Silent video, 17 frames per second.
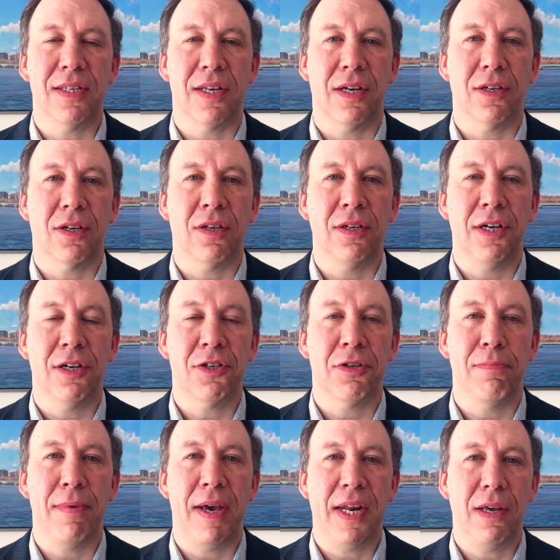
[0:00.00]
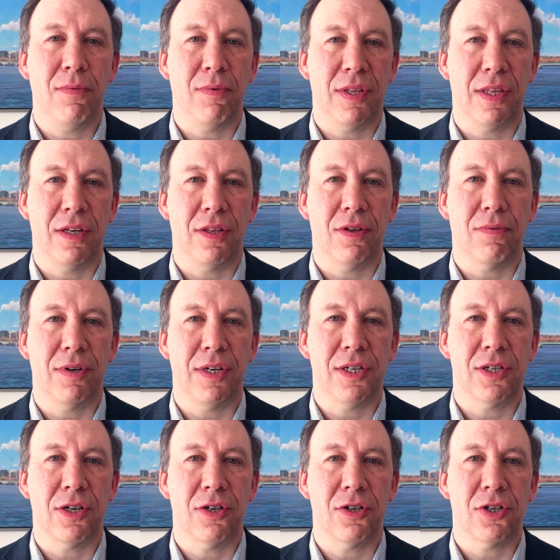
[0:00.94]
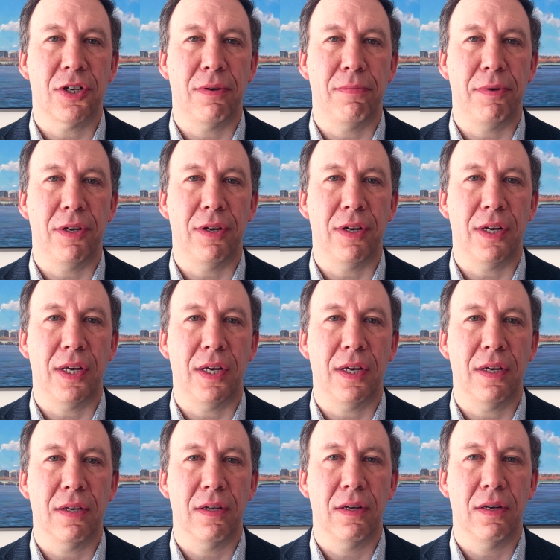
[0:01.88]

unclear to many within the research community